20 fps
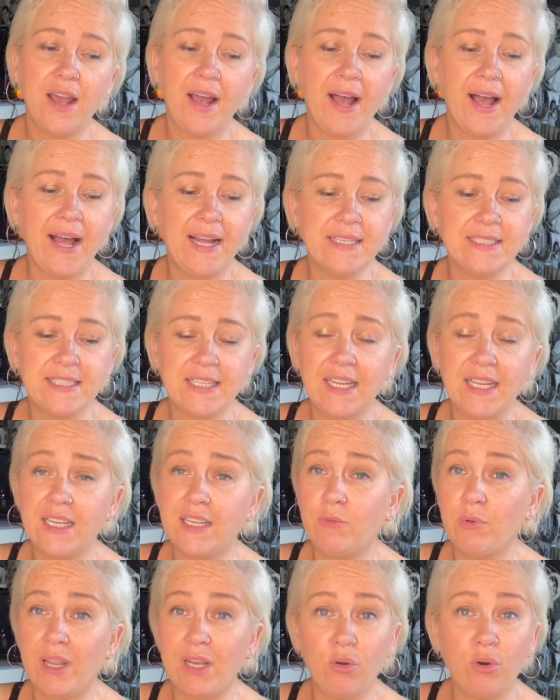and it
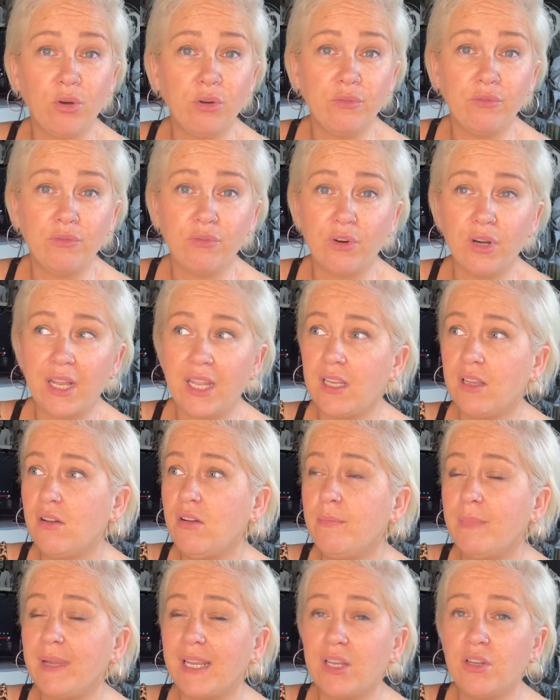went on for like,
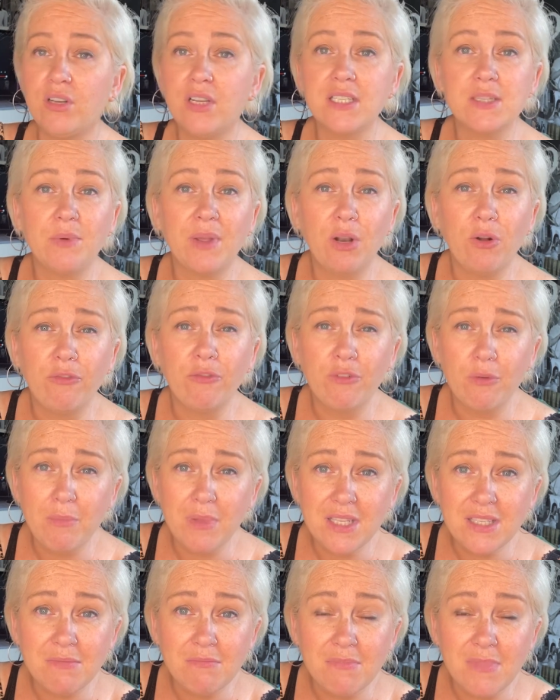oh my goodness, it went on for
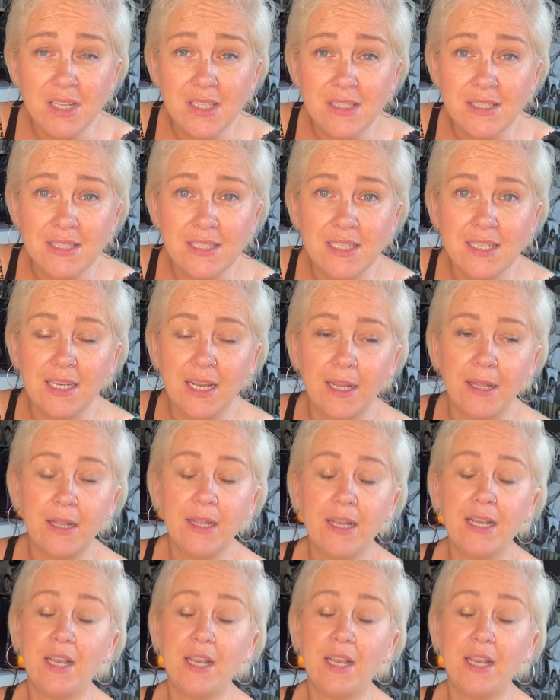months and months, didn't it?